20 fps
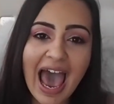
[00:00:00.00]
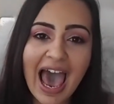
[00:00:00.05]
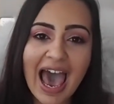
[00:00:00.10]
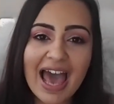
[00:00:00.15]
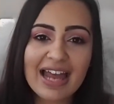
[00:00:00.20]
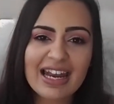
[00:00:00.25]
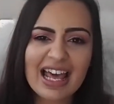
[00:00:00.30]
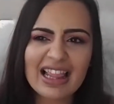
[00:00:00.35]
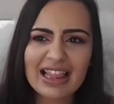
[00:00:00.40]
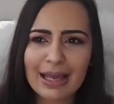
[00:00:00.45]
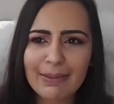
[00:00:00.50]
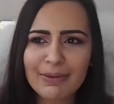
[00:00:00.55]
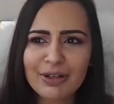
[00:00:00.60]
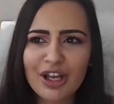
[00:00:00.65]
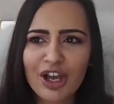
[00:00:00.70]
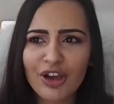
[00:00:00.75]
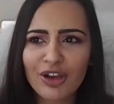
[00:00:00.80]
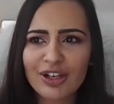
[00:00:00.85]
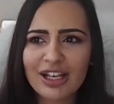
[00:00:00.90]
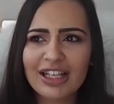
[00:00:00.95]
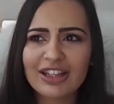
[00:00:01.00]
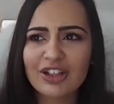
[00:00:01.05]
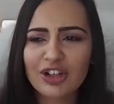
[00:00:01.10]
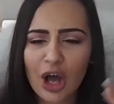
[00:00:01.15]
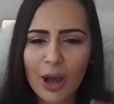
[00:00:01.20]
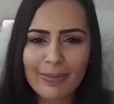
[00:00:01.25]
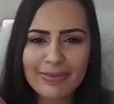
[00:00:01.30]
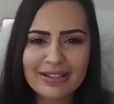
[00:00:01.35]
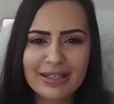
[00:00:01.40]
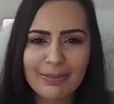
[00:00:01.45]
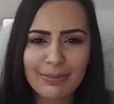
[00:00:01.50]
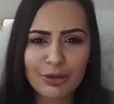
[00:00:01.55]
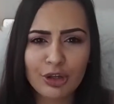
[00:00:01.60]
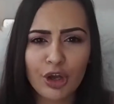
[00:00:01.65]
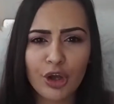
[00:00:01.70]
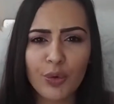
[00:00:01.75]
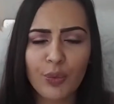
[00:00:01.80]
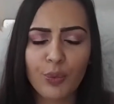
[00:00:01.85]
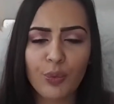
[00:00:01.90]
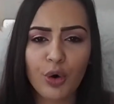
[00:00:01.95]
And let me know in the comments down
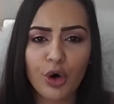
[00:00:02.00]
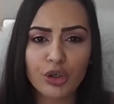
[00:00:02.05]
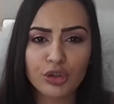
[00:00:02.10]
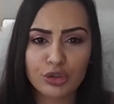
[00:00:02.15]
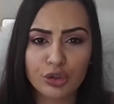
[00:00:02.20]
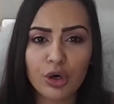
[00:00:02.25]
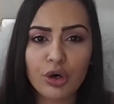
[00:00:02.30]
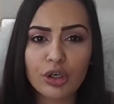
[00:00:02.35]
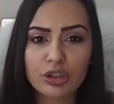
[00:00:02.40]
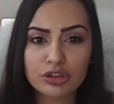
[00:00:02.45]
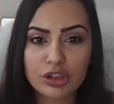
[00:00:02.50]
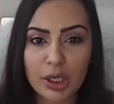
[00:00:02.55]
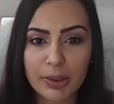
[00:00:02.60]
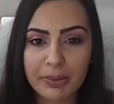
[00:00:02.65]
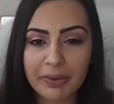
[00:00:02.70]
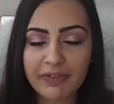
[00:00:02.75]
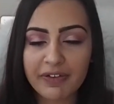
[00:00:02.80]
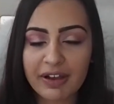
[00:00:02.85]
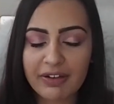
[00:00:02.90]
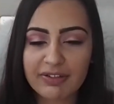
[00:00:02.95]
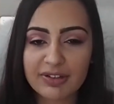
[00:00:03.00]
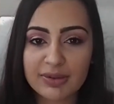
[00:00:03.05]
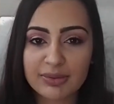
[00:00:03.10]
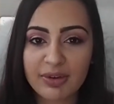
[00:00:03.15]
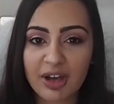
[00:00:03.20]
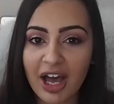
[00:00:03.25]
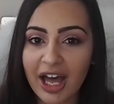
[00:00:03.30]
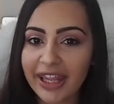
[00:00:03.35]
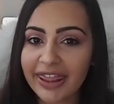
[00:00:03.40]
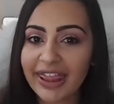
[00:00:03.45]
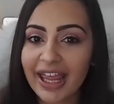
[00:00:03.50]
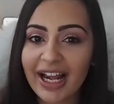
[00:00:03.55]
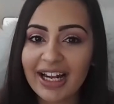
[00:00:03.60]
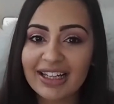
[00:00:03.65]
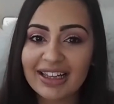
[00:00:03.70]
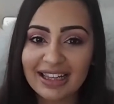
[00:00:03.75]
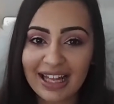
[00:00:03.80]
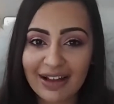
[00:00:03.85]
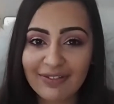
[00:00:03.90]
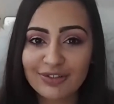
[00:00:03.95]
below what your October favorites were. I'd
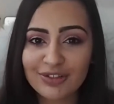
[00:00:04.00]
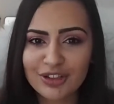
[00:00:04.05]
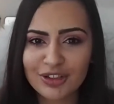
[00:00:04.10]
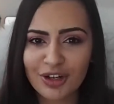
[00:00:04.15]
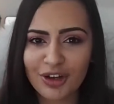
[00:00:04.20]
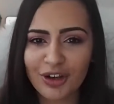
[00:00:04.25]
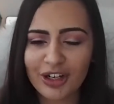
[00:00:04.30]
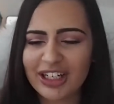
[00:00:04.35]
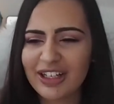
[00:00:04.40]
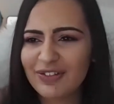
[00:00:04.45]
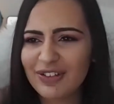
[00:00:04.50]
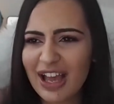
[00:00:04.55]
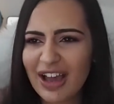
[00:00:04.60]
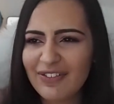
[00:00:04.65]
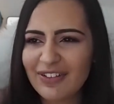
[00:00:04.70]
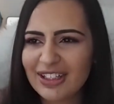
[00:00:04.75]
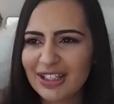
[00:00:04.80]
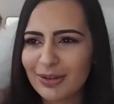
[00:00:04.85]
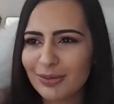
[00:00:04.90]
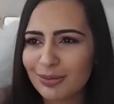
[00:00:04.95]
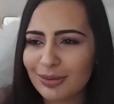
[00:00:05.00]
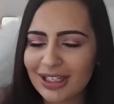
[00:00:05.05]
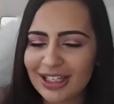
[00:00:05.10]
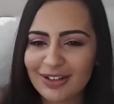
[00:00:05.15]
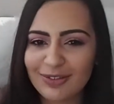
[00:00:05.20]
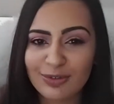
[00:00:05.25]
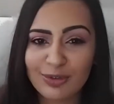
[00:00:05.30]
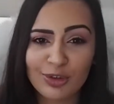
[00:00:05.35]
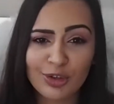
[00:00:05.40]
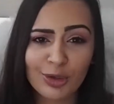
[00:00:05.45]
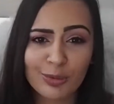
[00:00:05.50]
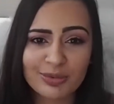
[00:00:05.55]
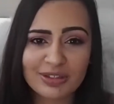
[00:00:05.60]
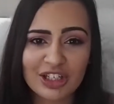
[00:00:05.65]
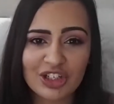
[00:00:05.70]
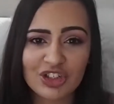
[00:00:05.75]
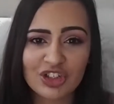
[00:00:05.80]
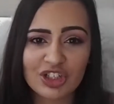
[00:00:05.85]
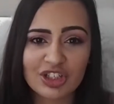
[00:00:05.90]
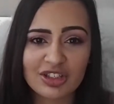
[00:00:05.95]
love to know. And if you have any weird food
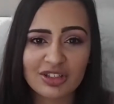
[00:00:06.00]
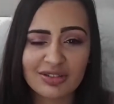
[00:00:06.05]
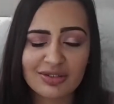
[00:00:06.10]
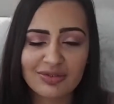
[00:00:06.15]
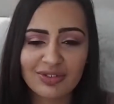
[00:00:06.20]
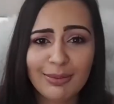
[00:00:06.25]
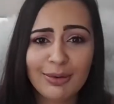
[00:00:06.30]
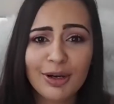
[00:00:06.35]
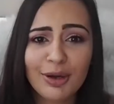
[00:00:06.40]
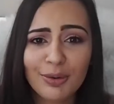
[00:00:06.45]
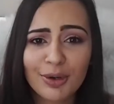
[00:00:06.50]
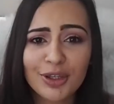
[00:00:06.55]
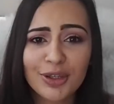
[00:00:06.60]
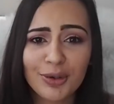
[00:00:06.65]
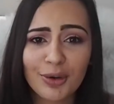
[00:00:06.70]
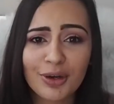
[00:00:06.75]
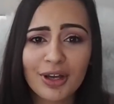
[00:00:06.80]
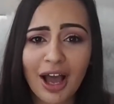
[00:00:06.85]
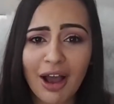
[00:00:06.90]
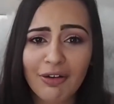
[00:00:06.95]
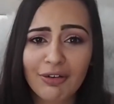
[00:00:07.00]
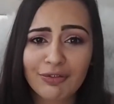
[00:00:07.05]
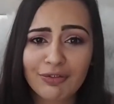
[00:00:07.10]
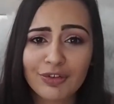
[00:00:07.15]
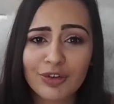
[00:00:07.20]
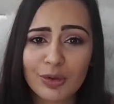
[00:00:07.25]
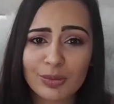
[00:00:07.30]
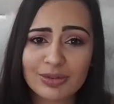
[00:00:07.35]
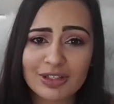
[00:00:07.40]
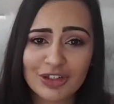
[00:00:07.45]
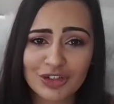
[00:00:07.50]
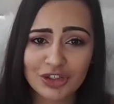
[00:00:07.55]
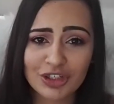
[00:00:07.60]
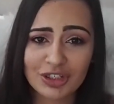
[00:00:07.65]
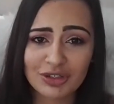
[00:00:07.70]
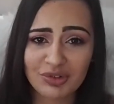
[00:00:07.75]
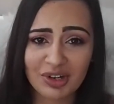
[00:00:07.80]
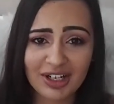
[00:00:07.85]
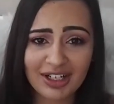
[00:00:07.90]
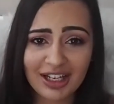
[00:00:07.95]
obsessions, let me know what your current food obsession
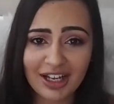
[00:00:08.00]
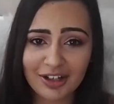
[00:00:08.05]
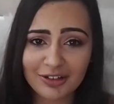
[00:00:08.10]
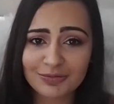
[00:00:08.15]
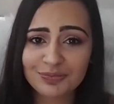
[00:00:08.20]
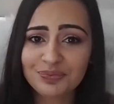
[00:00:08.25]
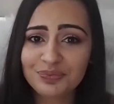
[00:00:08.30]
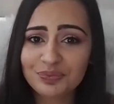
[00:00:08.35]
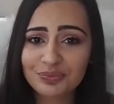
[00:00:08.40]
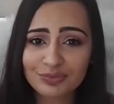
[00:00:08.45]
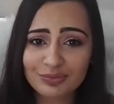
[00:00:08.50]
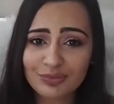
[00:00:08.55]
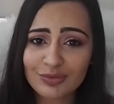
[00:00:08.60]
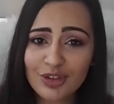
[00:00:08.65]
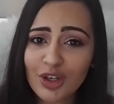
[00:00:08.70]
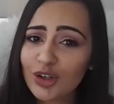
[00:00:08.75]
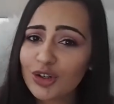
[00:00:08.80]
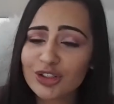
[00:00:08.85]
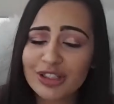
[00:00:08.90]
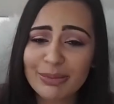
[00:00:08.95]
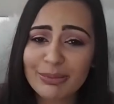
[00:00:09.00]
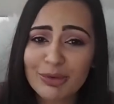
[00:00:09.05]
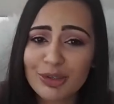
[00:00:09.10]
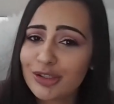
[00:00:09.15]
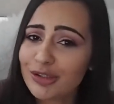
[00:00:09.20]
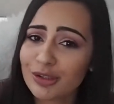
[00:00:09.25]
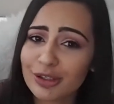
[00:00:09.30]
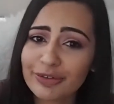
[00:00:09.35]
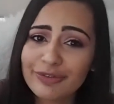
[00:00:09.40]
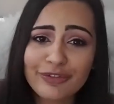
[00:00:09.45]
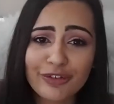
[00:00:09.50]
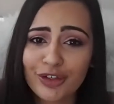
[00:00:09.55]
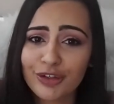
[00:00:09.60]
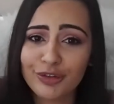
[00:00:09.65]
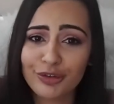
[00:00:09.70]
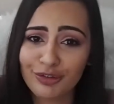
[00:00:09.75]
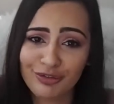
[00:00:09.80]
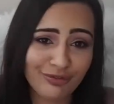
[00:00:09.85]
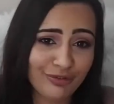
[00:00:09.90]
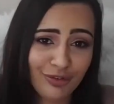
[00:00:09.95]
is right now, because I'm always looking for a
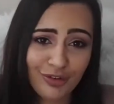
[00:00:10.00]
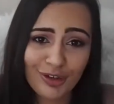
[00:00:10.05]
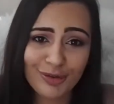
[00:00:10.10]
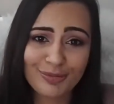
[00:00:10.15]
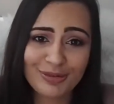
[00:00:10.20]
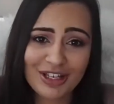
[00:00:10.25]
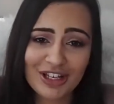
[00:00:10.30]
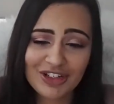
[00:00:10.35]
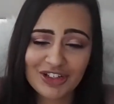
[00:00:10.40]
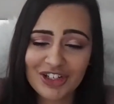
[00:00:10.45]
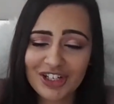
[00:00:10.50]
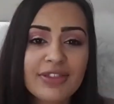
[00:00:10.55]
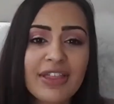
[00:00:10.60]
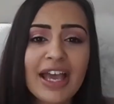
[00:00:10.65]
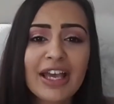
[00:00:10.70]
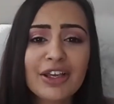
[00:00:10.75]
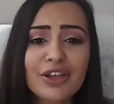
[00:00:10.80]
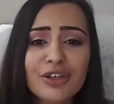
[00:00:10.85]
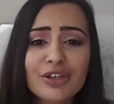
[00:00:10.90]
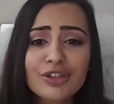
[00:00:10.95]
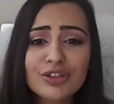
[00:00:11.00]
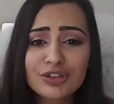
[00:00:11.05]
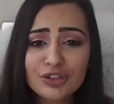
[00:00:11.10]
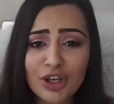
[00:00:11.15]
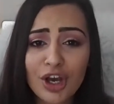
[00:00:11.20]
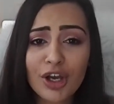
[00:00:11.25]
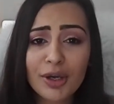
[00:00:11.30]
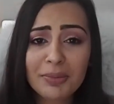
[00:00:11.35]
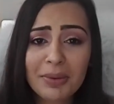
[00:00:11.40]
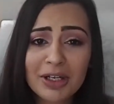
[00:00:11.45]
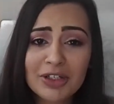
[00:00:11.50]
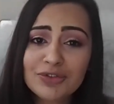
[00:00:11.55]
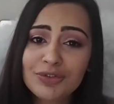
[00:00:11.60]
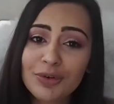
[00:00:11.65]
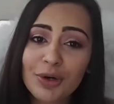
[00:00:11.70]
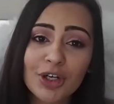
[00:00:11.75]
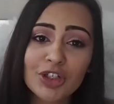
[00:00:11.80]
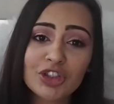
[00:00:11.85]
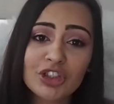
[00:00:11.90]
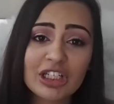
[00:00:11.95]
new food obsession. Thank you so much
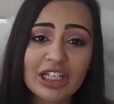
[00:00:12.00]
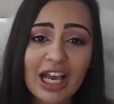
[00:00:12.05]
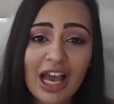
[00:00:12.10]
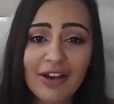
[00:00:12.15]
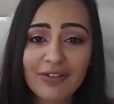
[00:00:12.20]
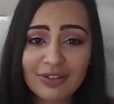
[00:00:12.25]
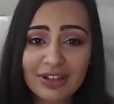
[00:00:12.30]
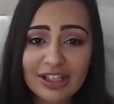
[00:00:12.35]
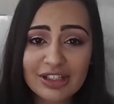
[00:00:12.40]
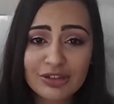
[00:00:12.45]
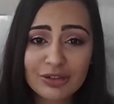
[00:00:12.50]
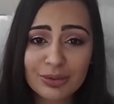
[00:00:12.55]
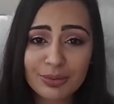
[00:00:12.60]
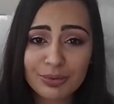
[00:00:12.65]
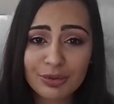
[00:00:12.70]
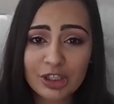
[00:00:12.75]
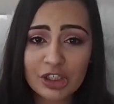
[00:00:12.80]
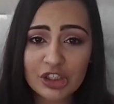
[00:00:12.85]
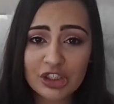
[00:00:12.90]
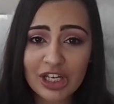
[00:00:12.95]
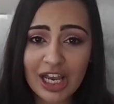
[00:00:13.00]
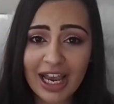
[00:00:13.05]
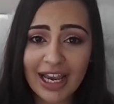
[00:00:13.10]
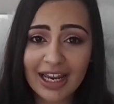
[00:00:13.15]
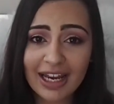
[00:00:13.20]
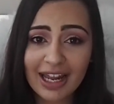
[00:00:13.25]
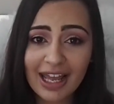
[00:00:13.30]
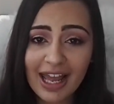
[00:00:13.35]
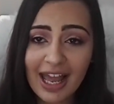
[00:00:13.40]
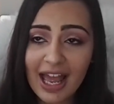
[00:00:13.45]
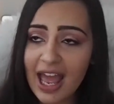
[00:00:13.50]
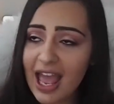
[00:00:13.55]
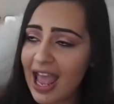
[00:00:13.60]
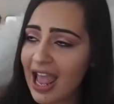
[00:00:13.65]
for watching. I really do appreciate it.